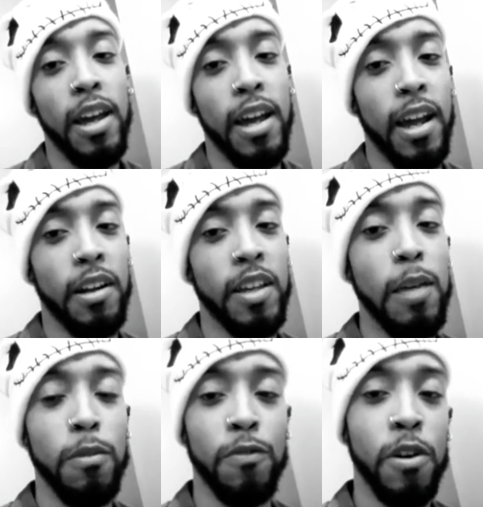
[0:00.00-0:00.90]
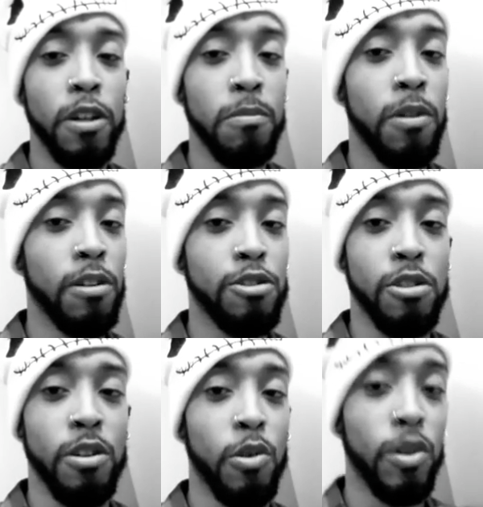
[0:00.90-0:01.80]
and keep it funky bunch,
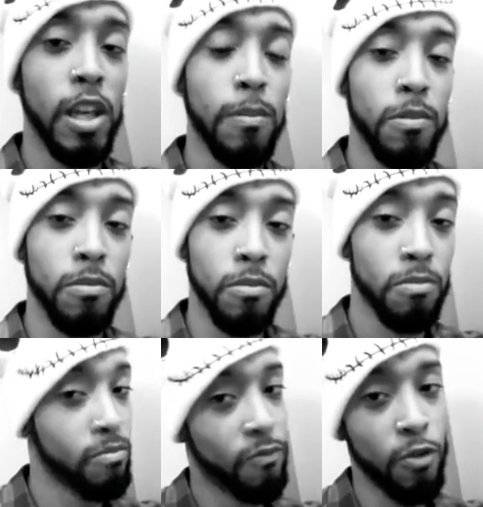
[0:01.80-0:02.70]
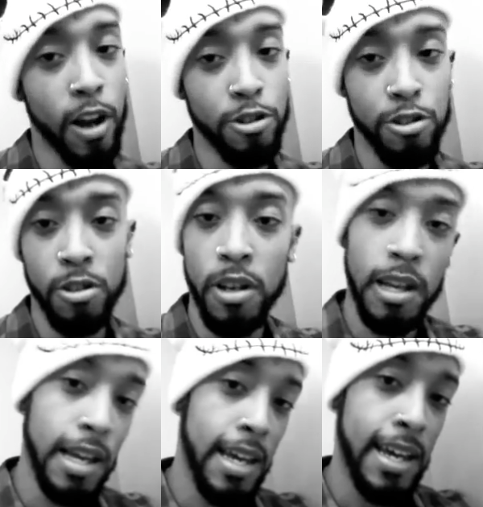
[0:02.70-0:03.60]
and keep it fresh.
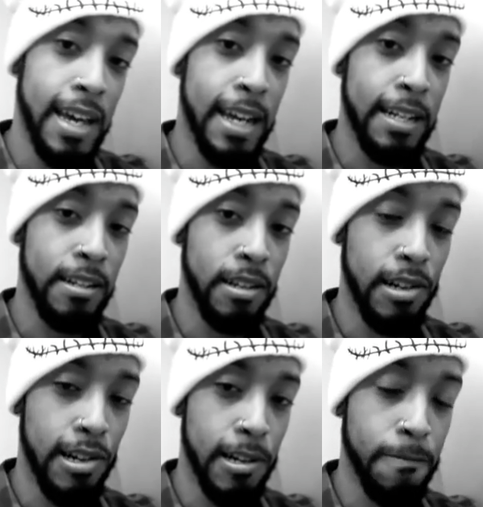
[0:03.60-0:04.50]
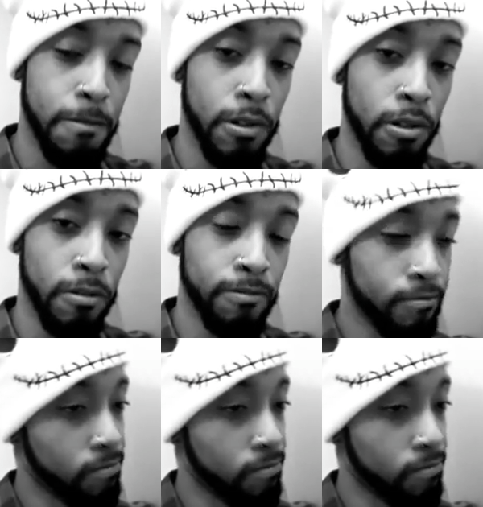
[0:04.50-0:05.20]
And I'm